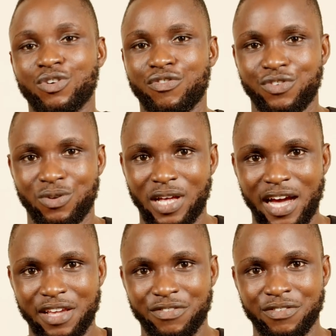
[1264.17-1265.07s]
of your
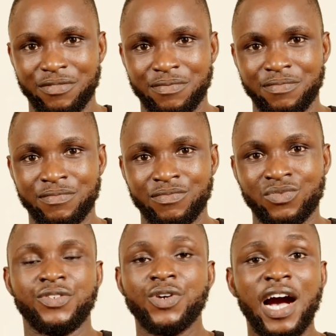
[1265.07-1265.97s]
life.
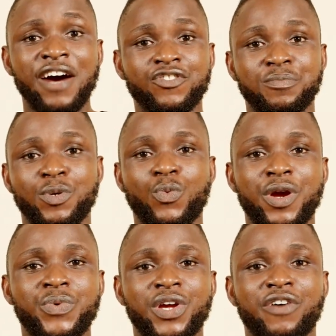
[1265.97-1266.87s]
You have to be
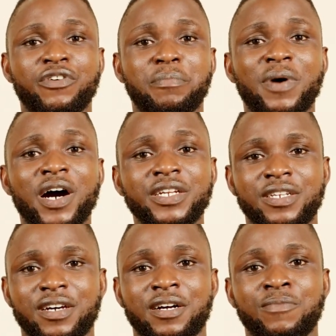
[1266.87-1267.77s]
wary of a
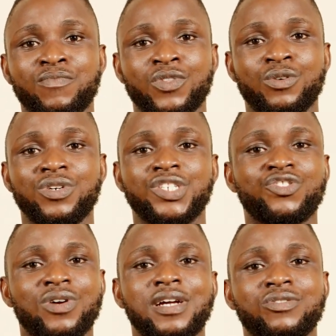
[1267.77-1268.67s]
partner who is
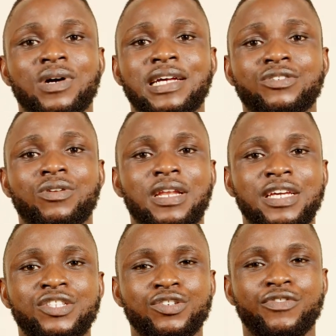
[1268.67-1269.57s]
trying to
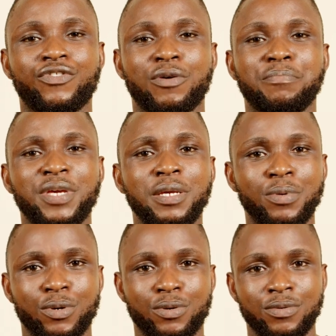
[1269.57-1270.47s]
isolate you from
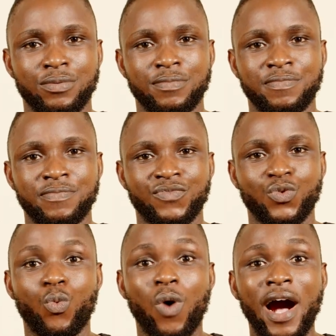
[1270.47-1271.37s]
people.
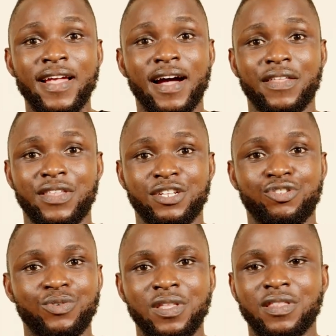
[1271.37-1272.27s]
Why are they
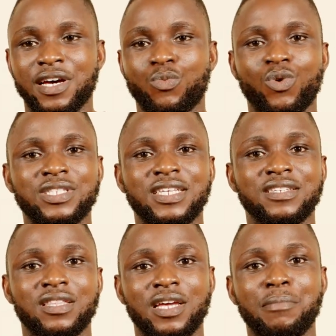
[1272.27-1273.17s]
doing that? What is
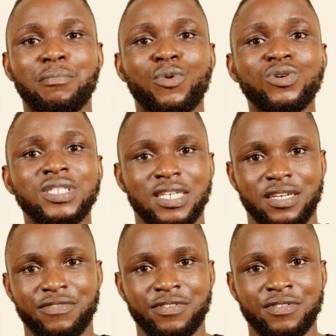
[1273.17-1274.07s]
their
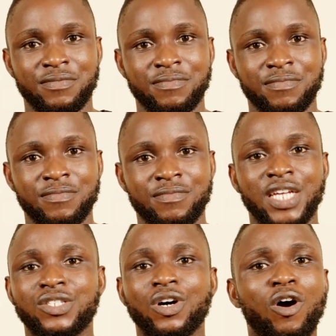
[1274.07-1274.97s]
motive?
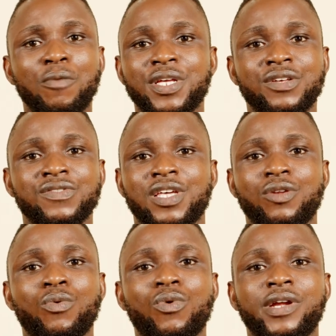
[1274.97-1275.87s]
It's all because they
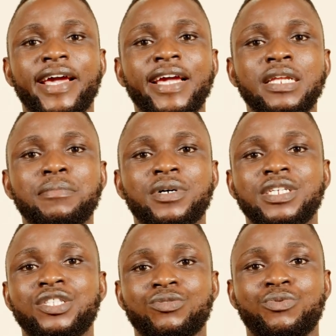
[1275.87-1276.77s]
don't want anybody
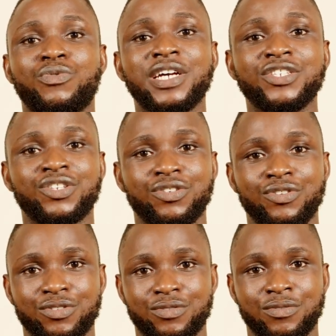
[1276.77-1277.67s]
to rescue you.